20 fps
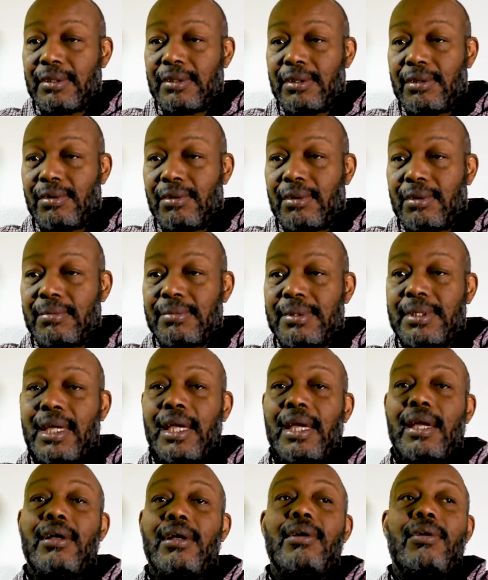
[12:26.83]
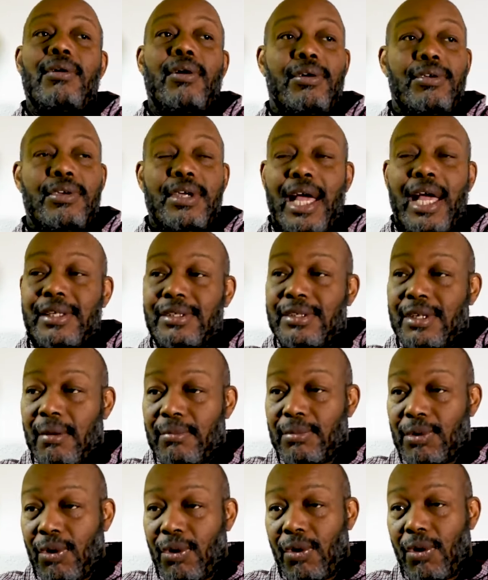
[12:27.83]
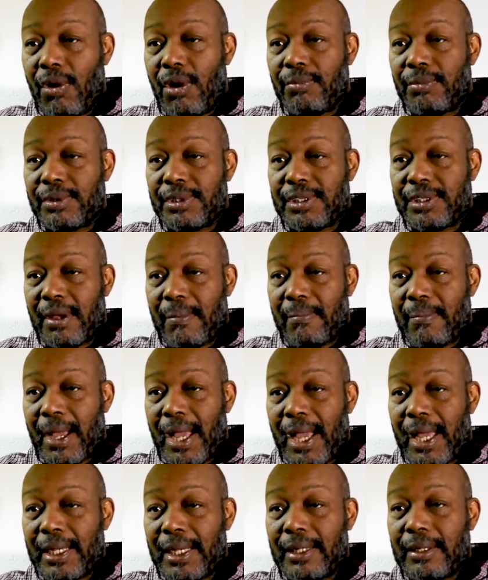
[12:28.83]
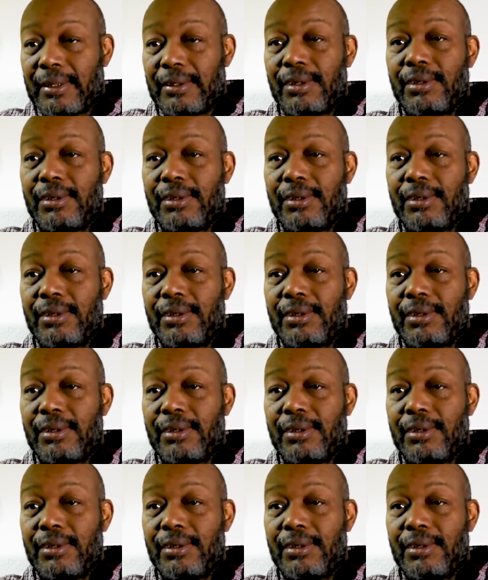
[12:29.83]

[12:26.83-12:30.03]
You know what I'm saying? Or you got something going with somebody.